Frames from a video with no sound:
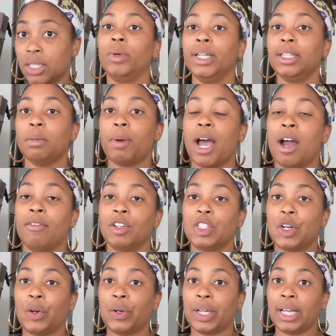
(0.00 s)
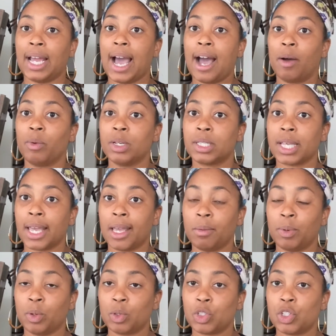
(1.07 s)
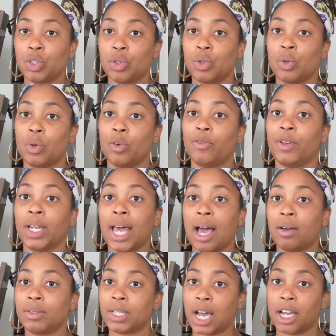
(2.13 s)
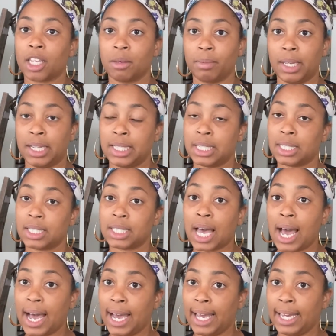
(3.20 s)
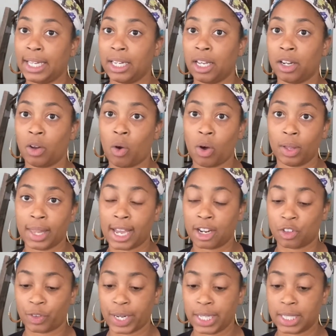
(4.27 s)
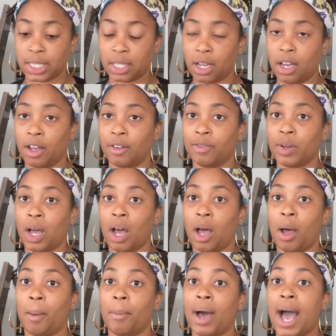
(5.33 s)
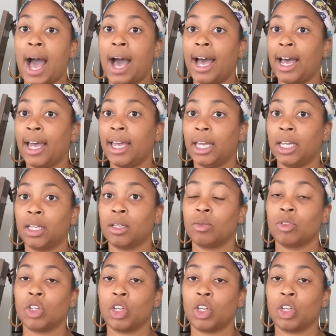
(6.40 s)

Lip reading: With the power of attorney, I was able to fill out documents, sign, and all that great stuff. I